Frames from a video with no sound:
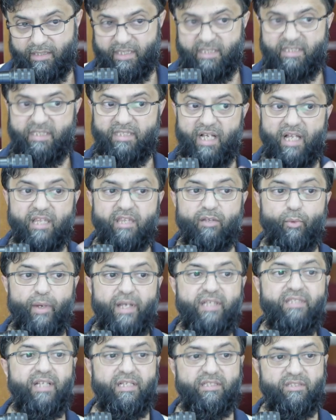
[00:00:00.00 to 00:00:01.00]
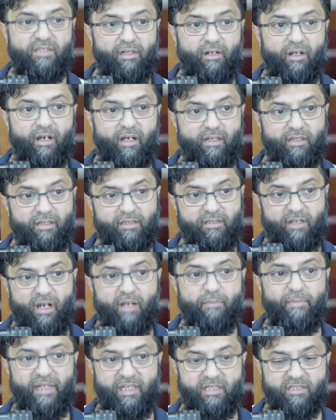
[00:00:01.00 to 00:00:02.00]
This is other ways that salah
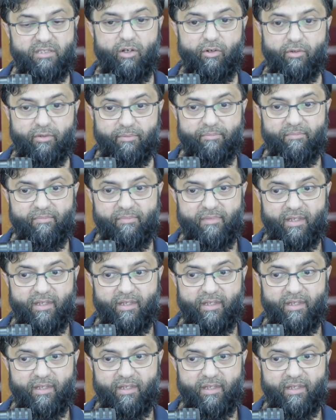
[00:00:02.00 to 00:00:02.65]
timing is known.